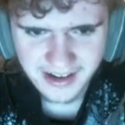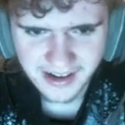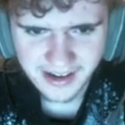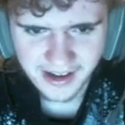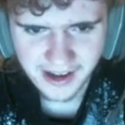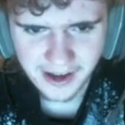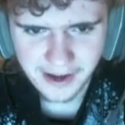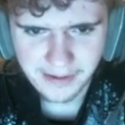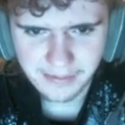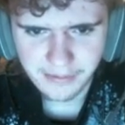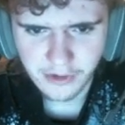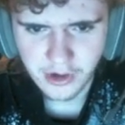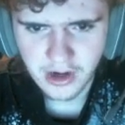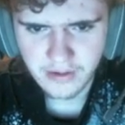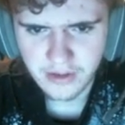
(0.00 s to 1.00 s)

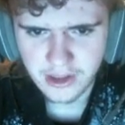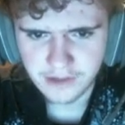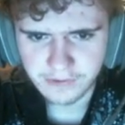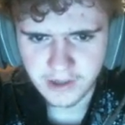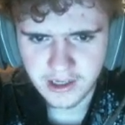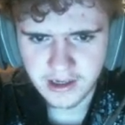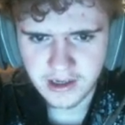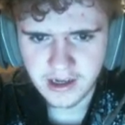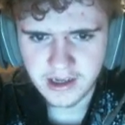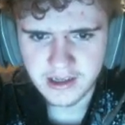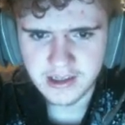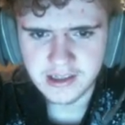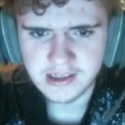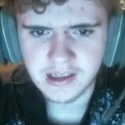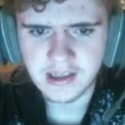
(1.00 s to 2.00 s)
Whatever this fucking guy
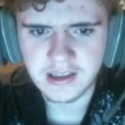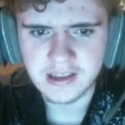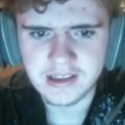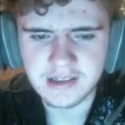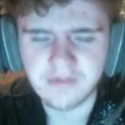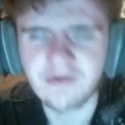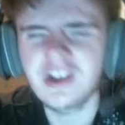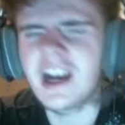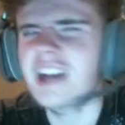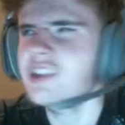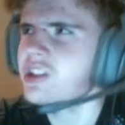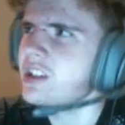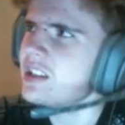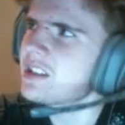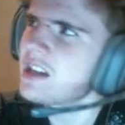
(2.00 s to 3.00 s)
is, because
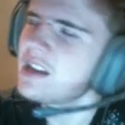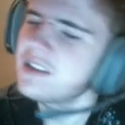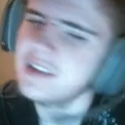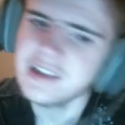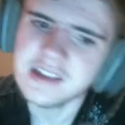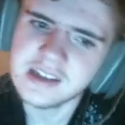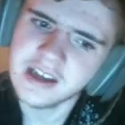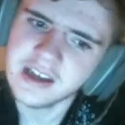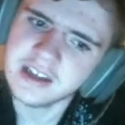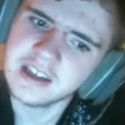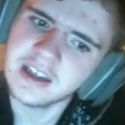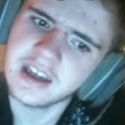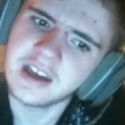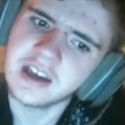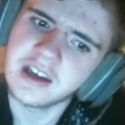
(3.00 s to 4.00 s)
actually, I think it's like
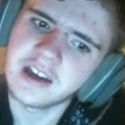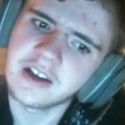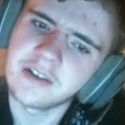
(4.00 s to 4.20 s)
a